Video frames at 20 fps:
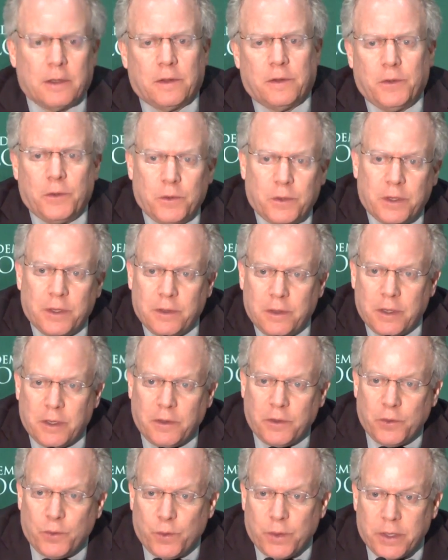To
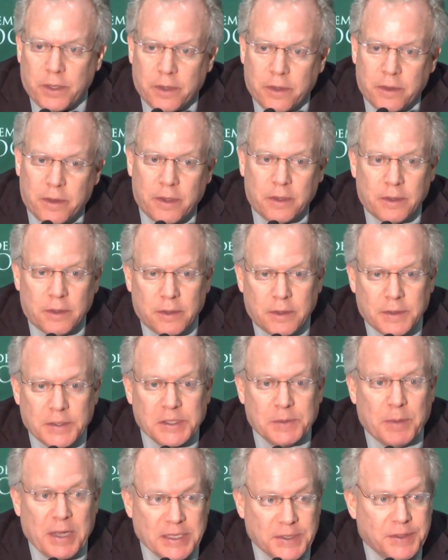continue with
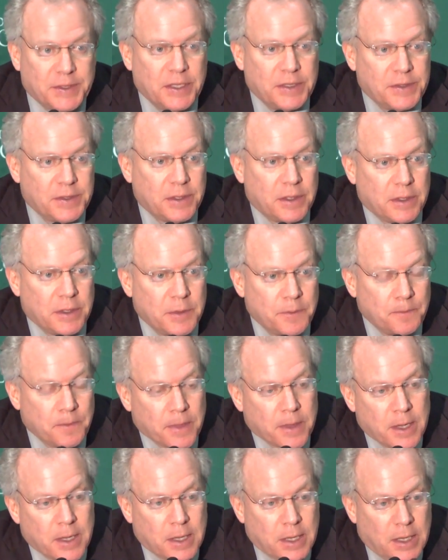spasticity,
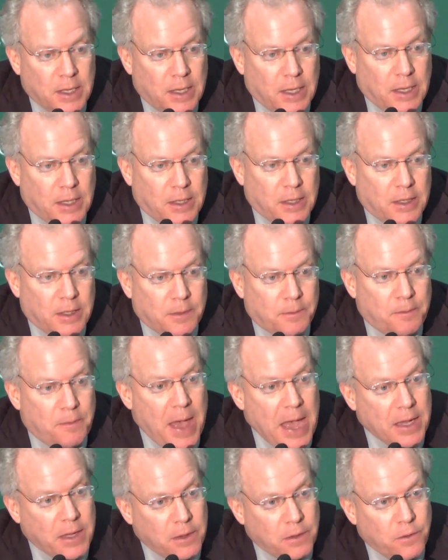
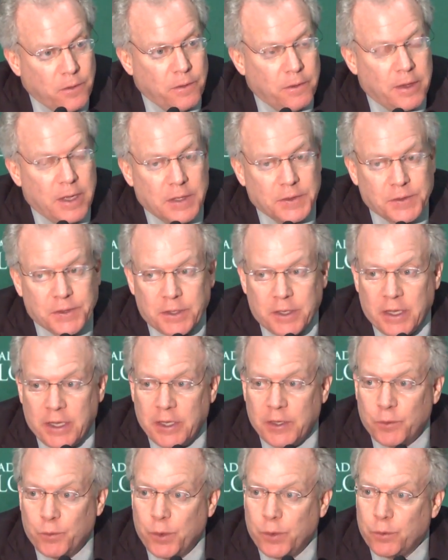back in
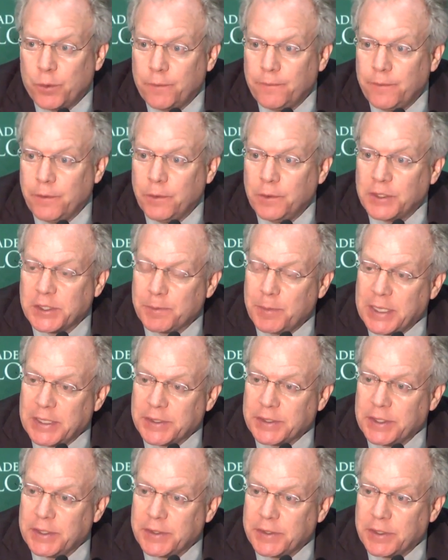2008, we reviewed
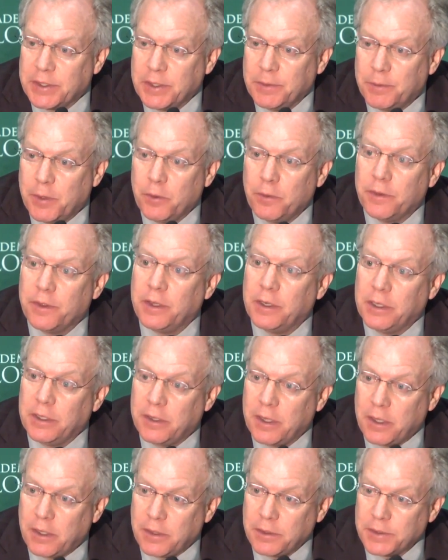spasticity both in
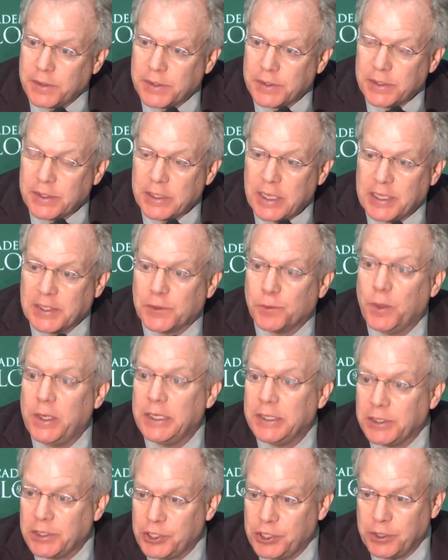adults as
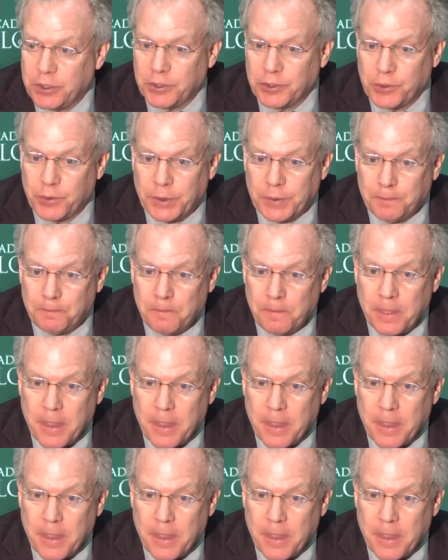well as children.